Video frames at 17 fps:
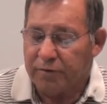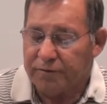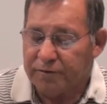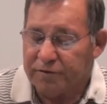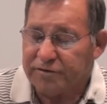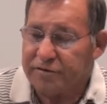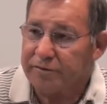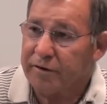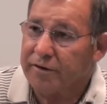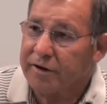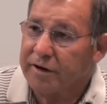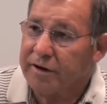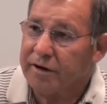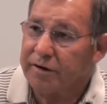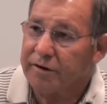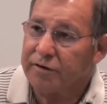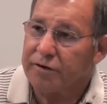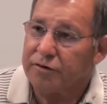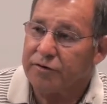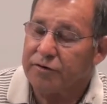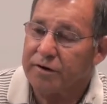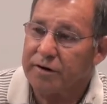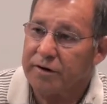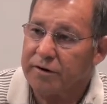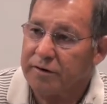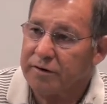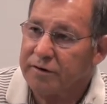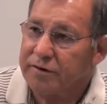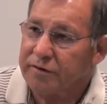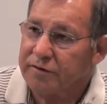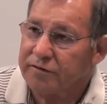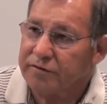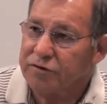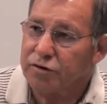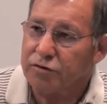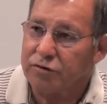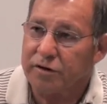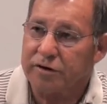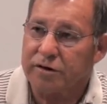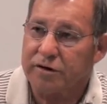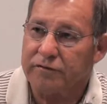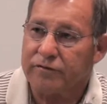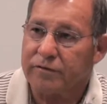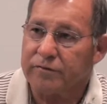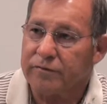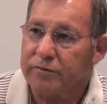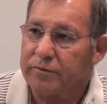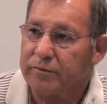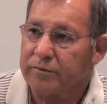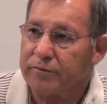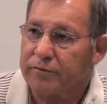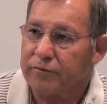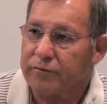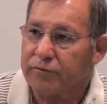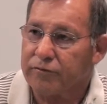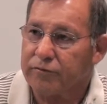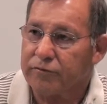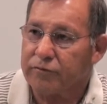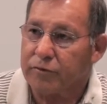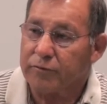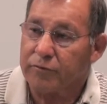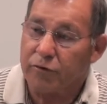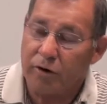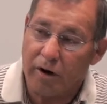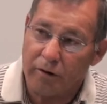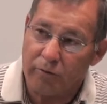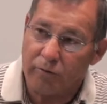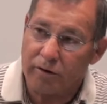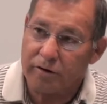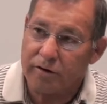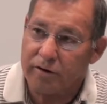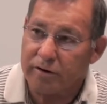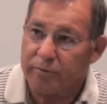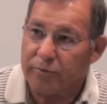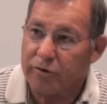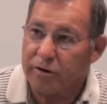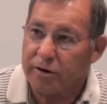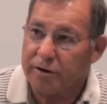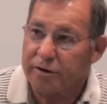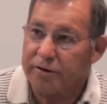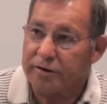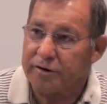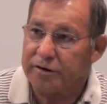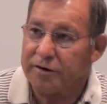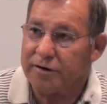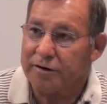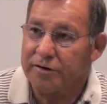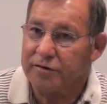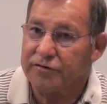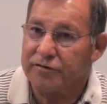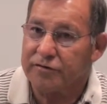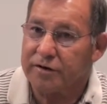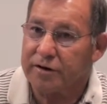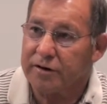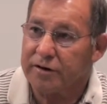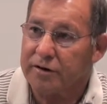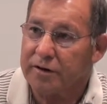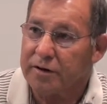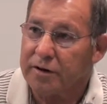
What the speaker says: Well, first of all, the county is totally different from where I worked prior in the city.